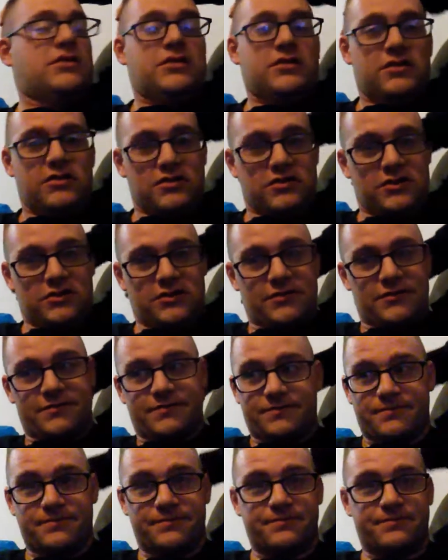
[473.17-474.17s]
Yeah,
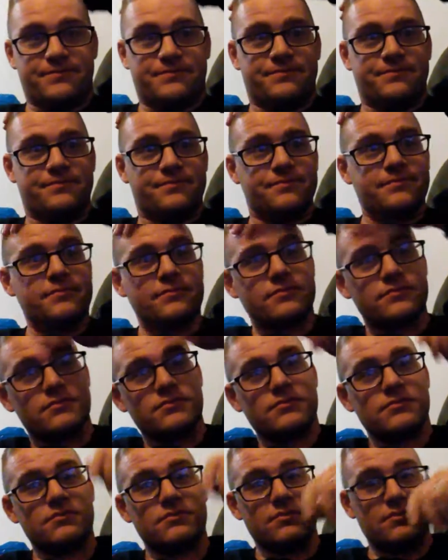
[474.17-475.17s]
that's why his bureau's
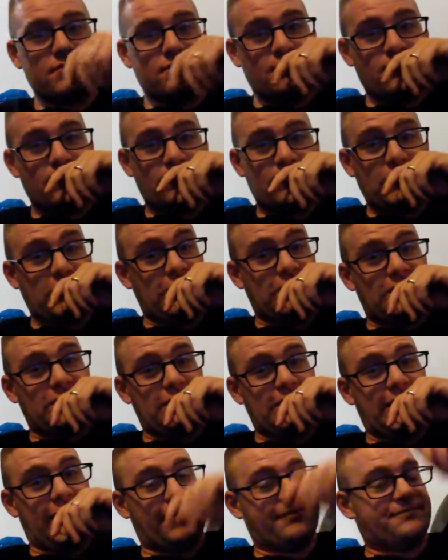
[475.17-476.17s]
not in his room right now.
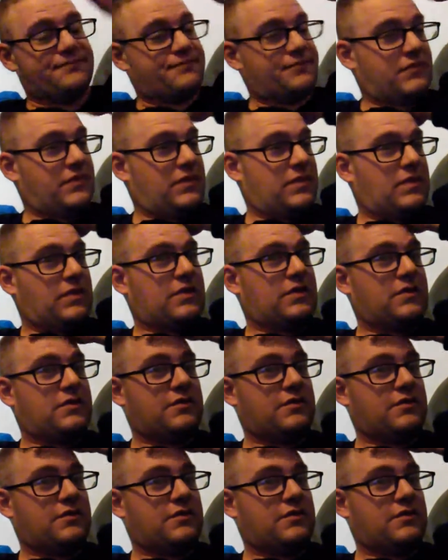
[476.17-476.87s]
Yeah, because we don't.